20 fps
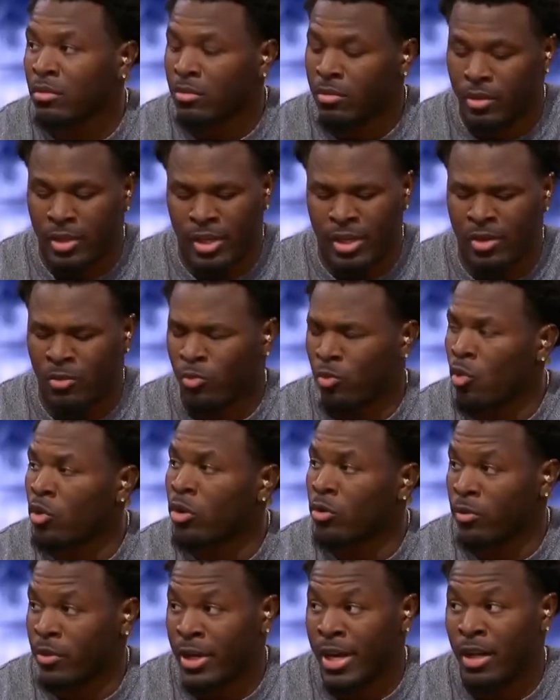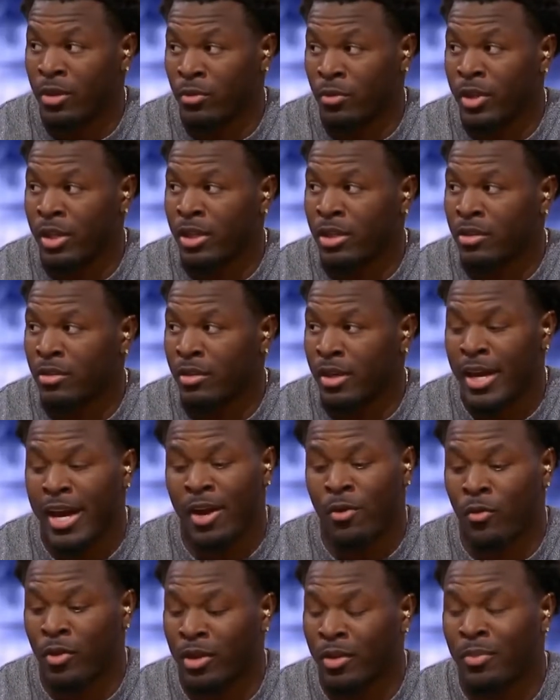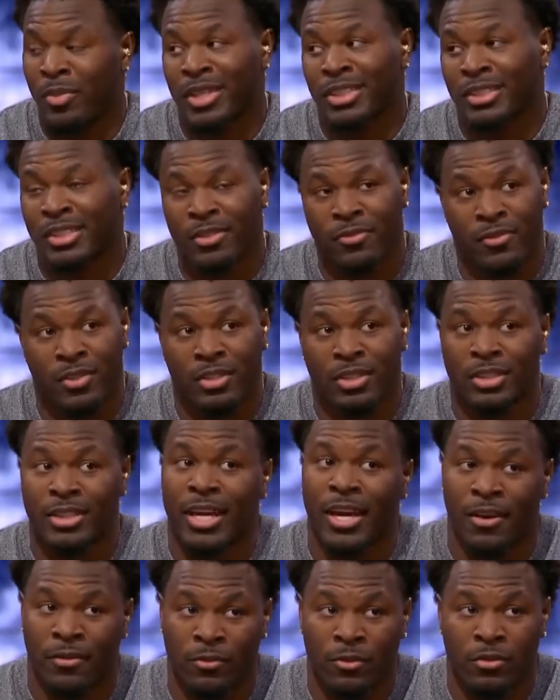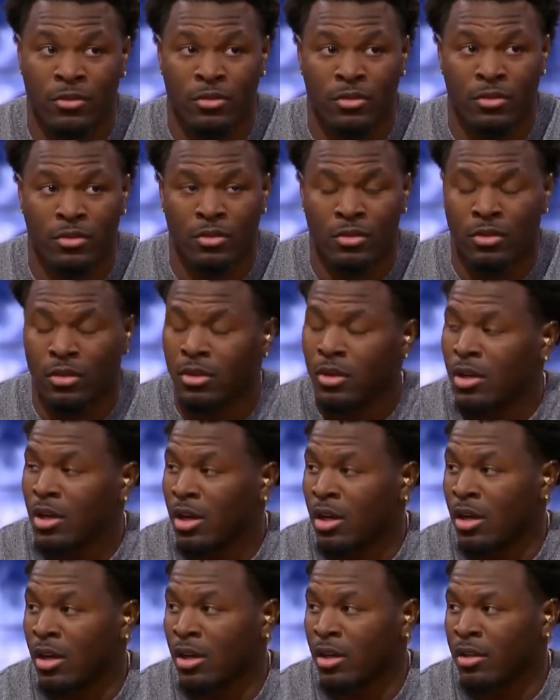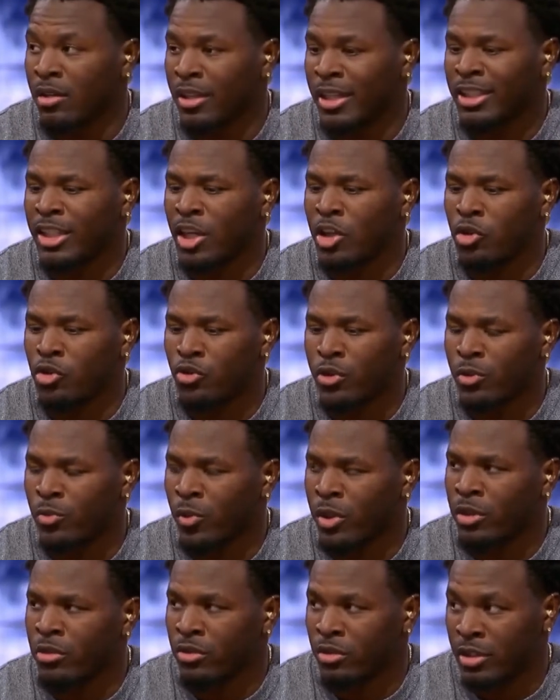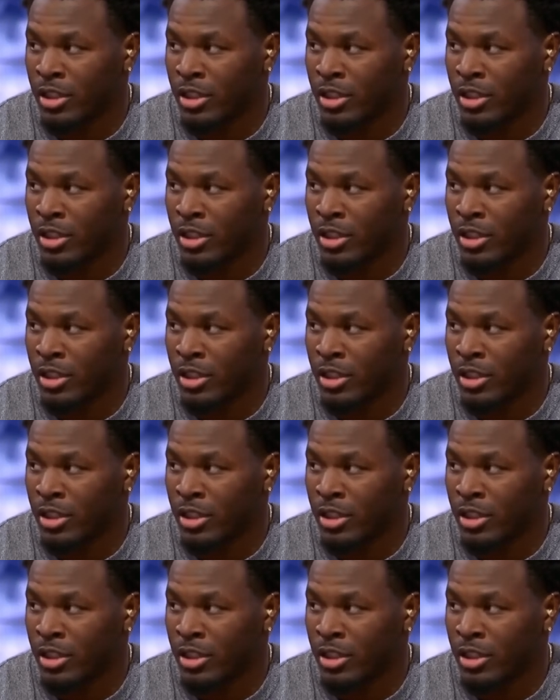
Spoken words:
He got a ring. He had one of the best defenses ever. That's how you treat winners.